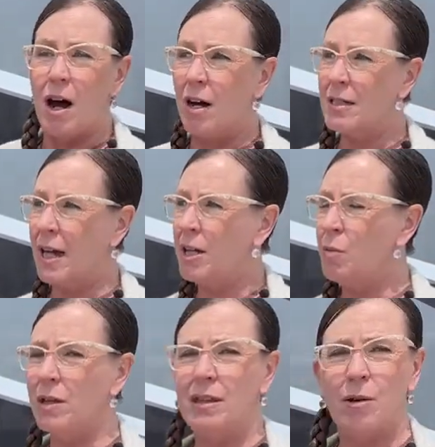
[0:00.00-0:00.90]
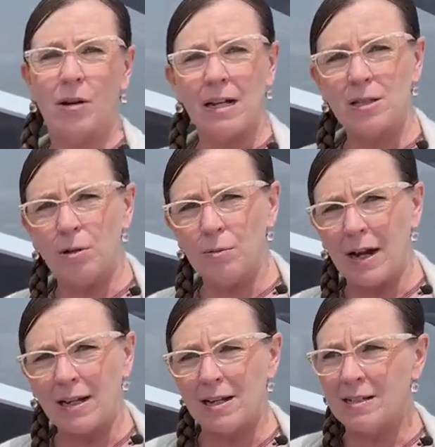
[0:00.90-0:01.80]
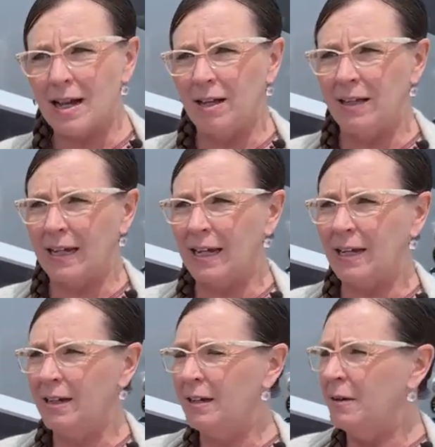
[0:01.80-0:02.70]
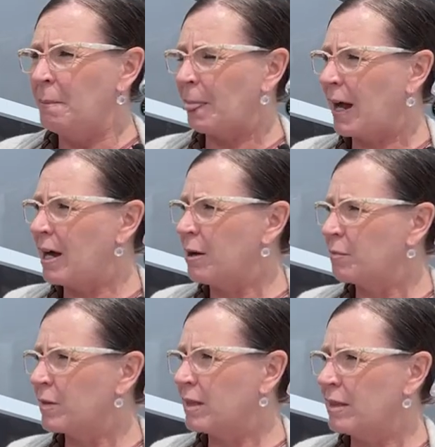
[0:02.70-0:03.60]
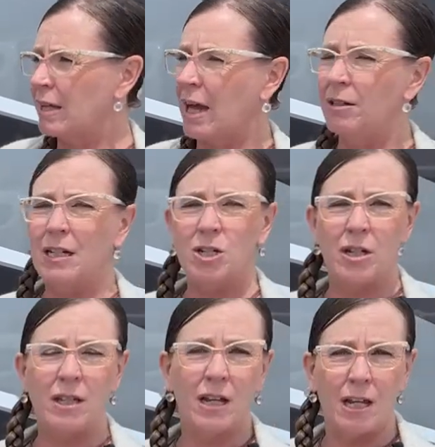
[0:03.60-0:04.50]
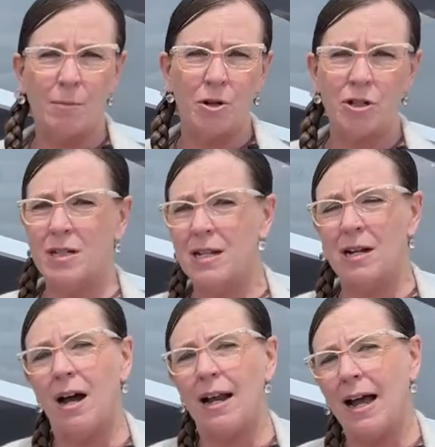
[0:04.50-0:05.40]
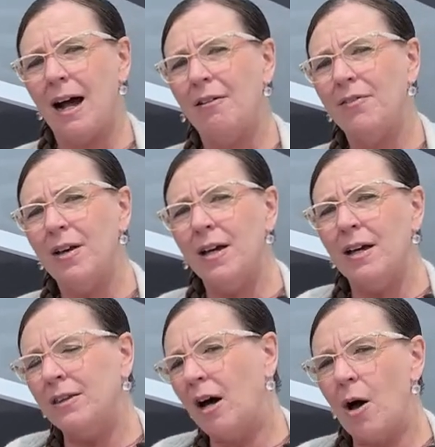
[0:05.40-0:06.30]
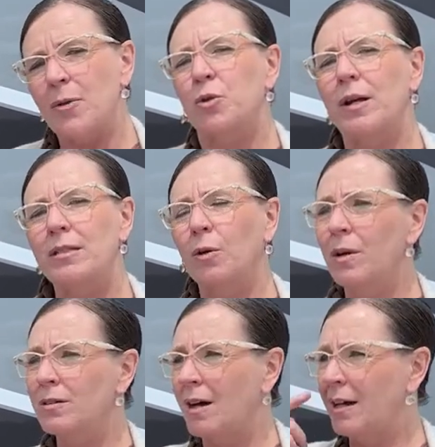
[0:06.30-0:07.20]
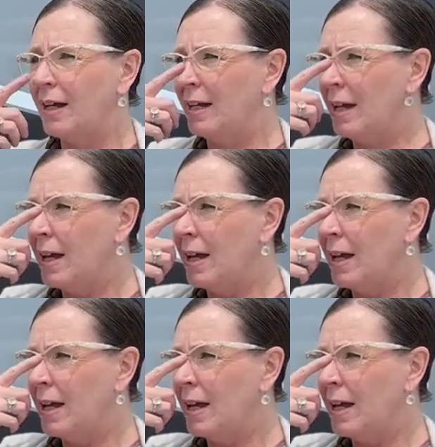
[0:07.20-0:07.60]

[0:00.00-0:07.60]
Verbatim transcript: I'll tell you one thing, when I sold Mike his LE, um, the LDG that he purchased did not have the Amish racing wheels on it.